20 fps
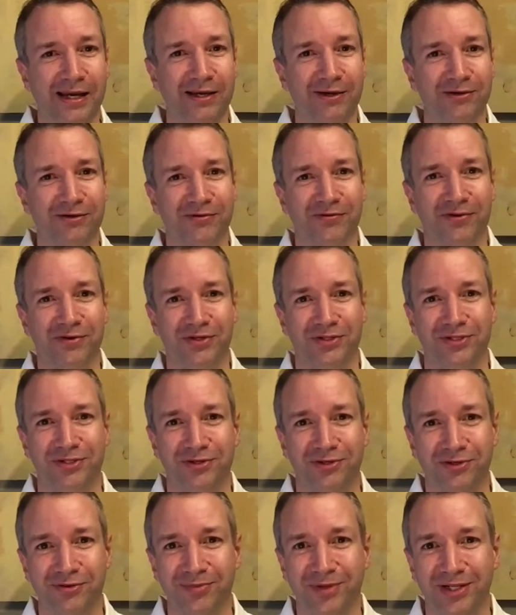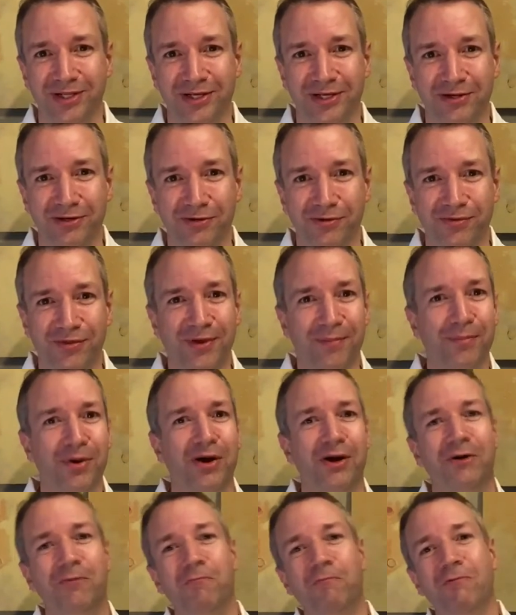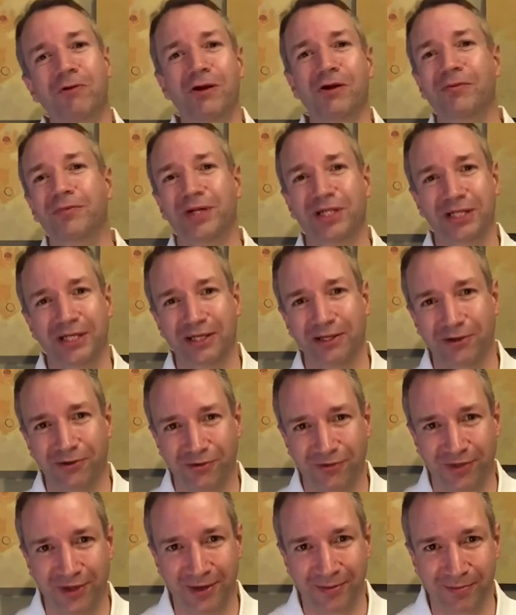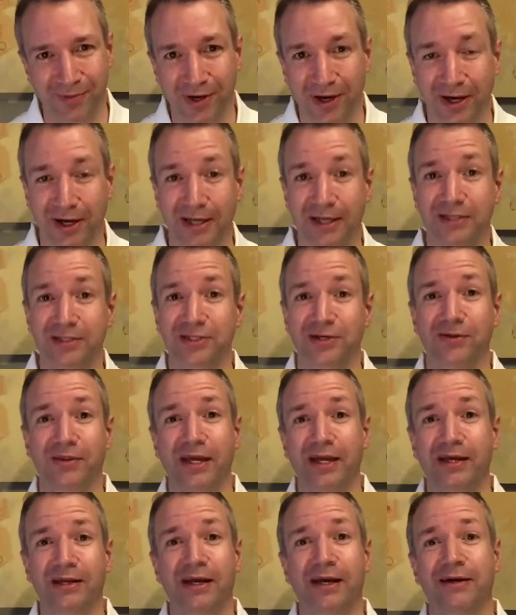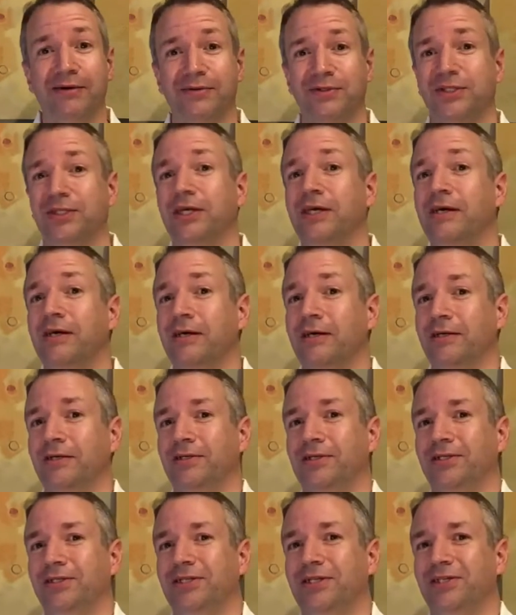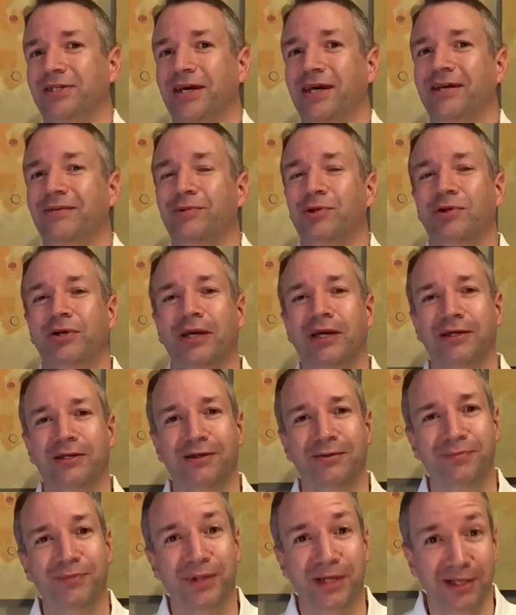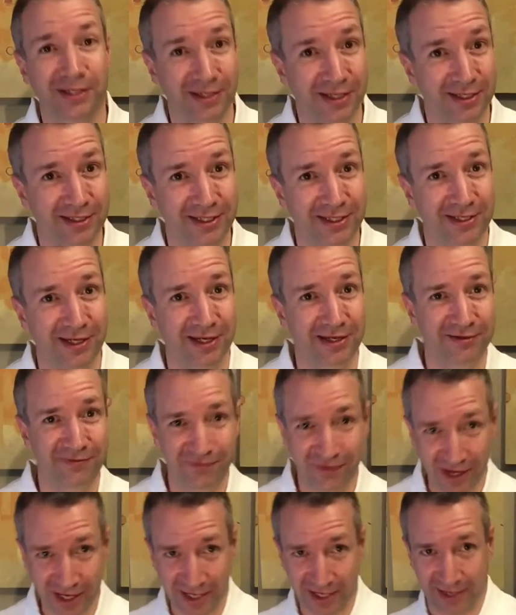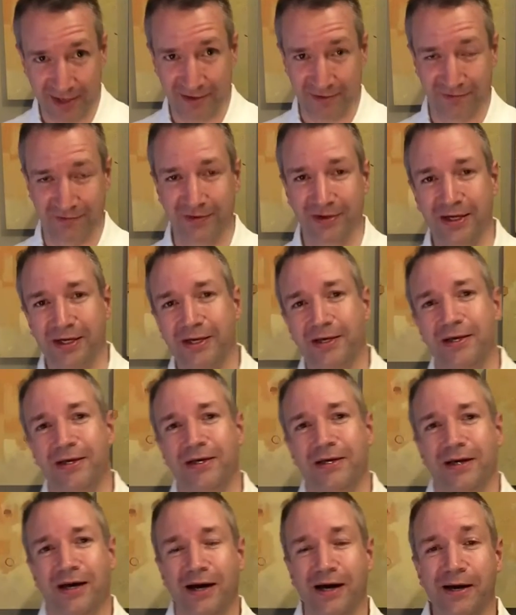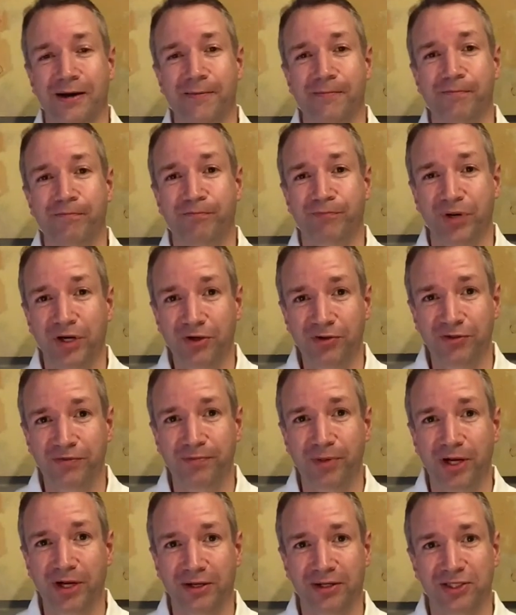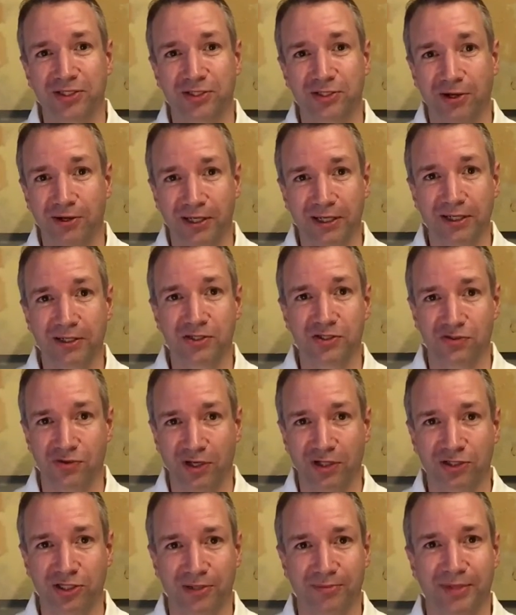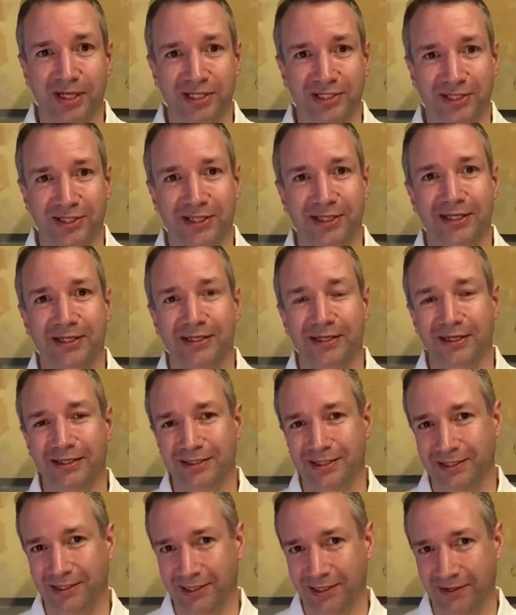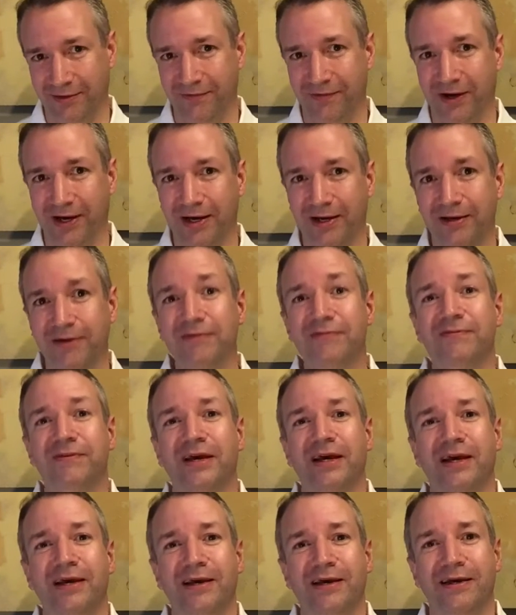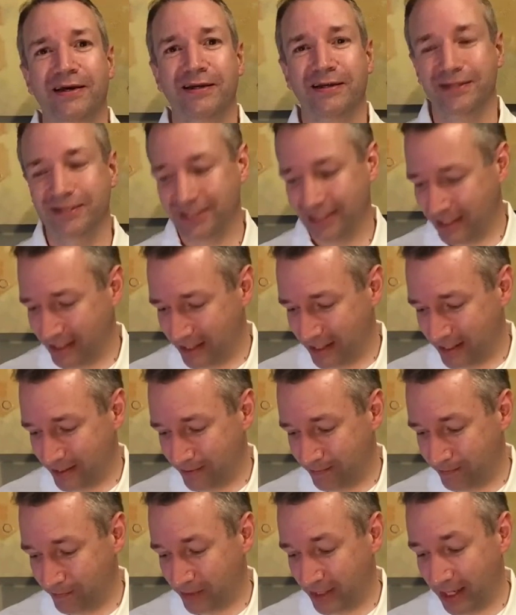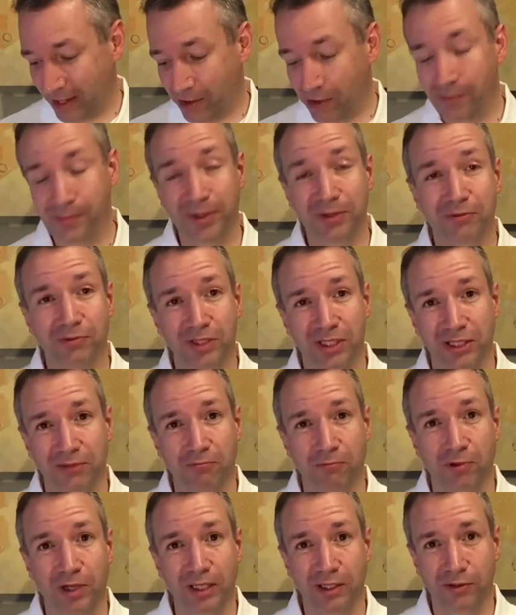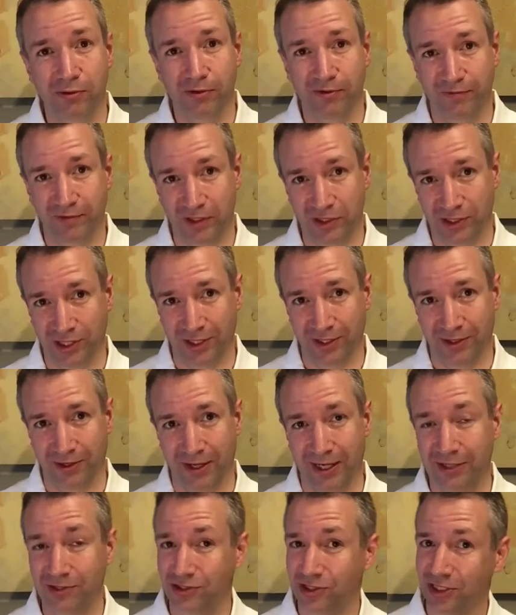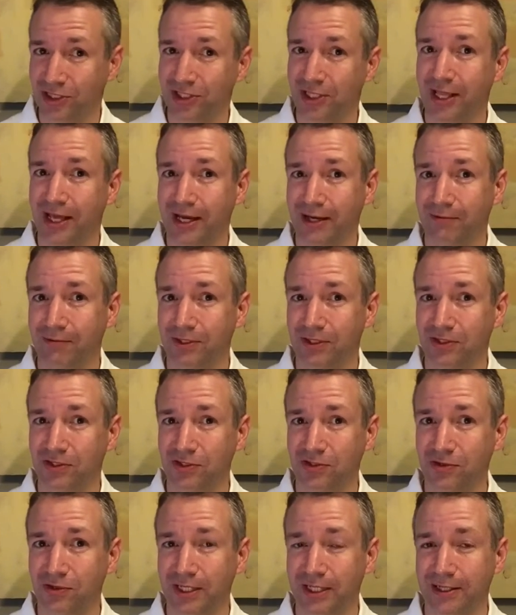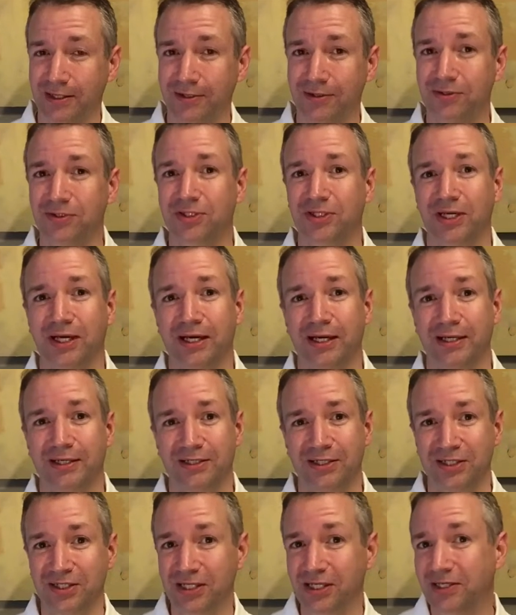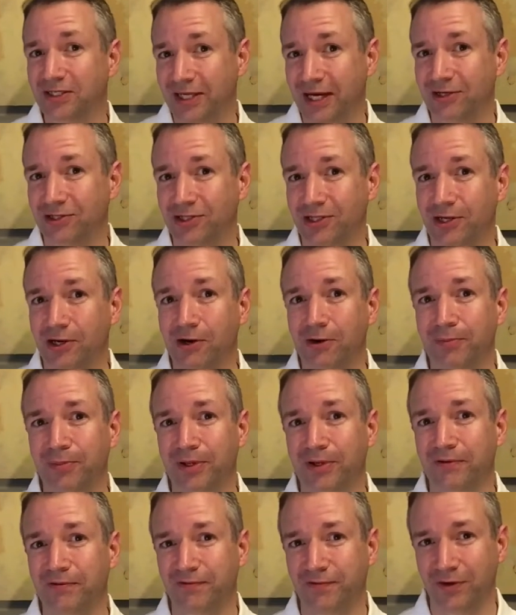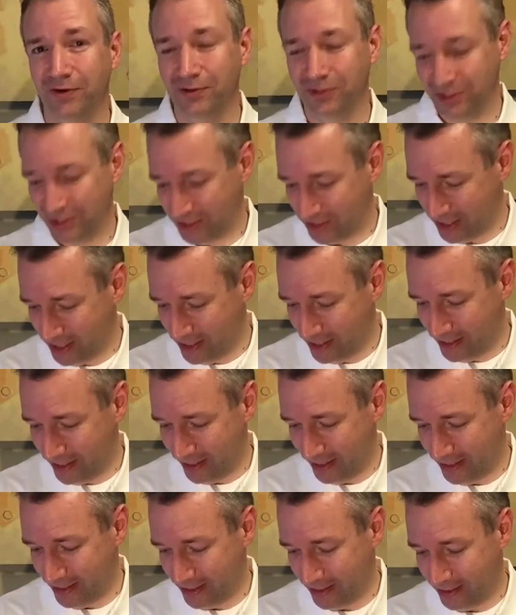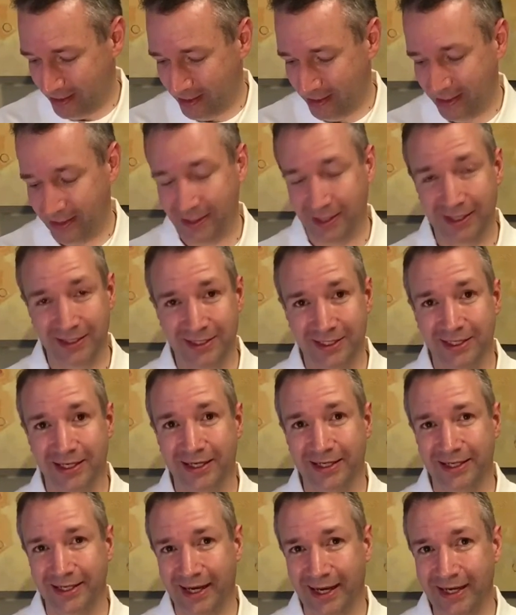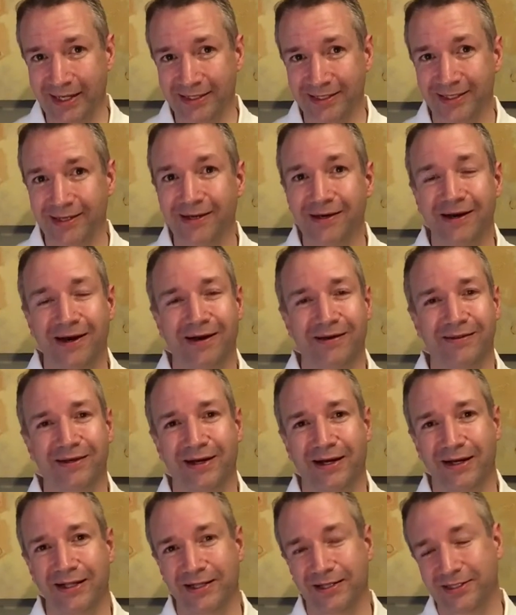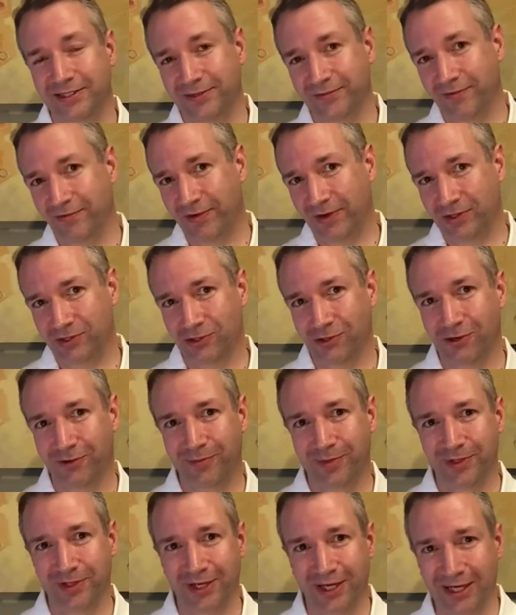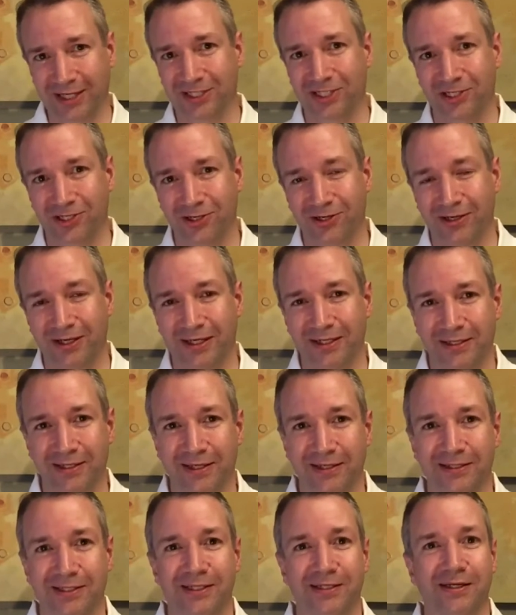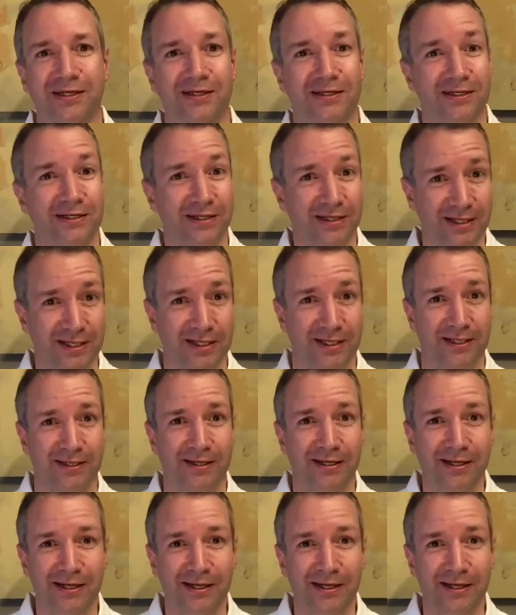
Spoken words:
Universal, you're building a new theme park. We're building a new theme park. And so they announced Disney's Animal Kingdom in 1995. Both parks started construction basically in 1995, and they opened within 1 year of each other. And just like with the studios, Disney's actually opened first in 1998, and then Islands of Adventure opened the next year in 1999.